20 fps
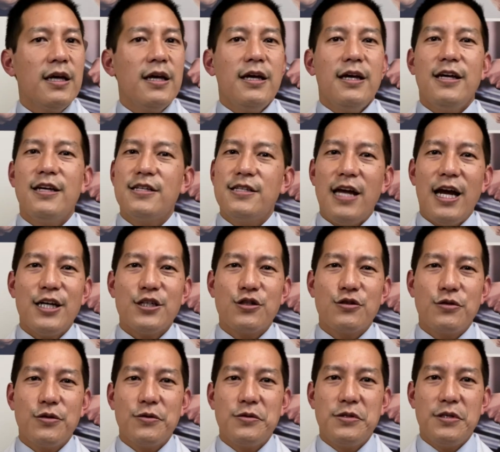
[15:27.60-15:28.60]
It is as
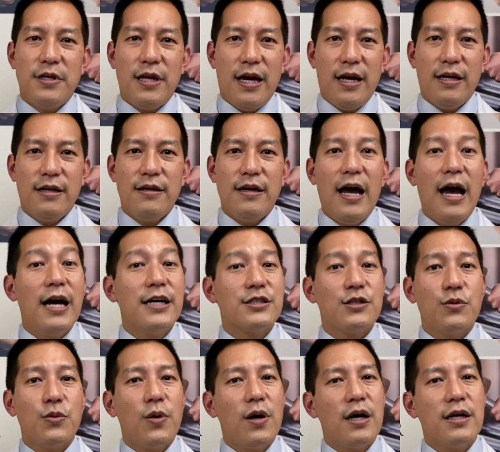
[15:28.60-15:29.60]
true today as it
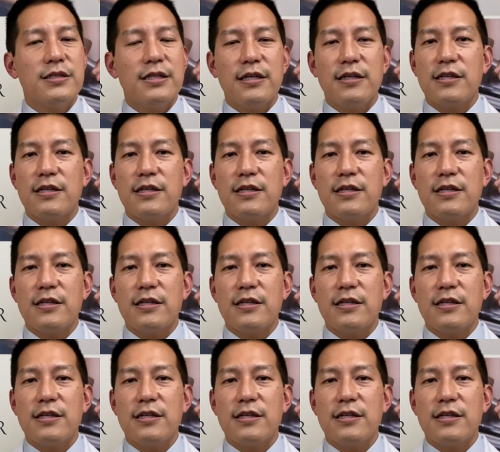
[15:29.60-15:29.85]
was at